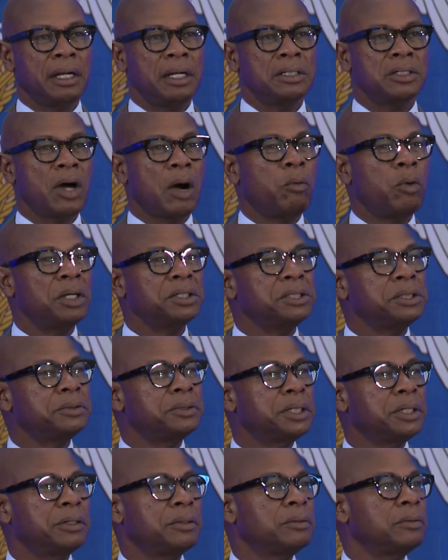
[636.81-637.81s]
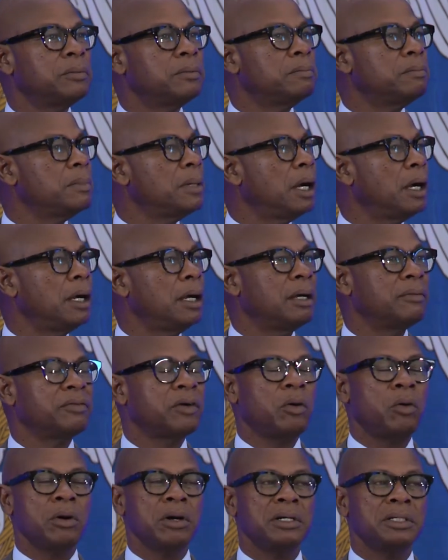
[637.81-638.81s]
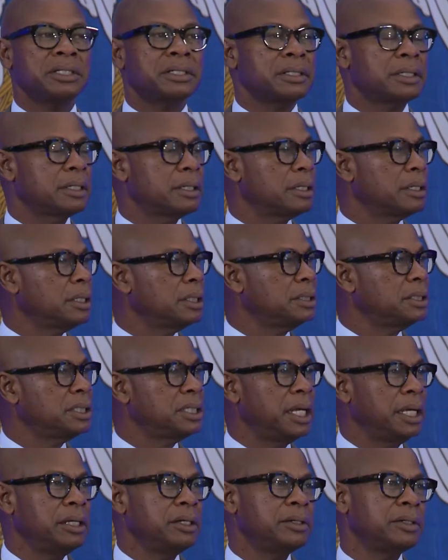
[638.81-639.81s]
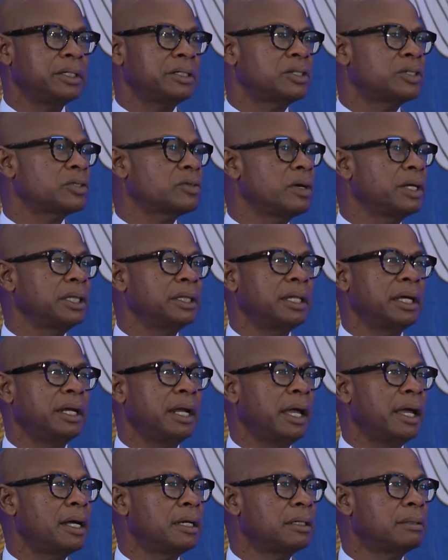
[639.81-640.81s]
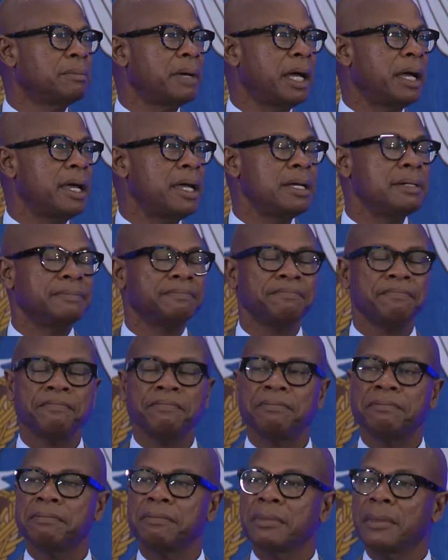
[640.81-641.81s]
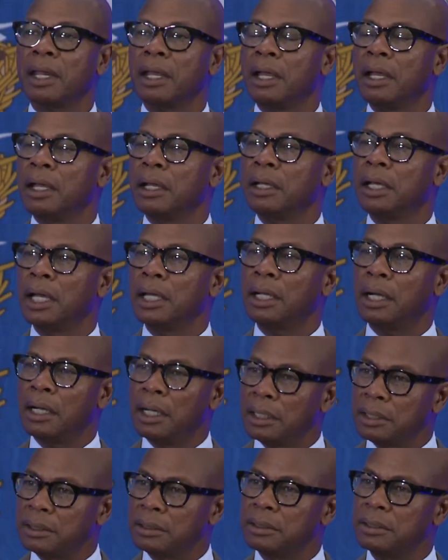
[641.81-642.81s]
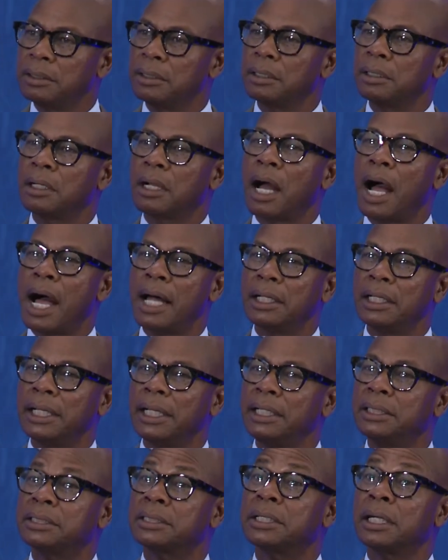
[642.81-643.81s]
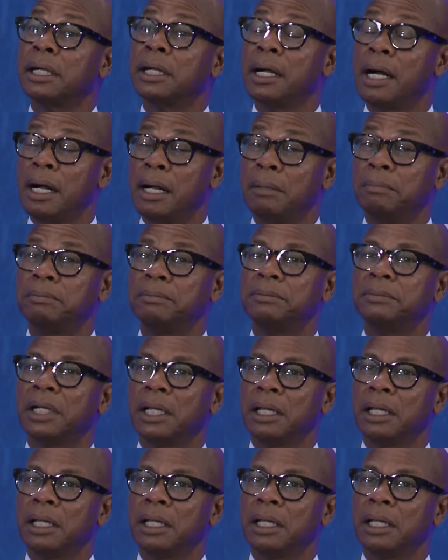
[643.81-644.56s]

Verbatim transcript: So I want you to, of course, continue to strengthen LMA, get other colleagues to come,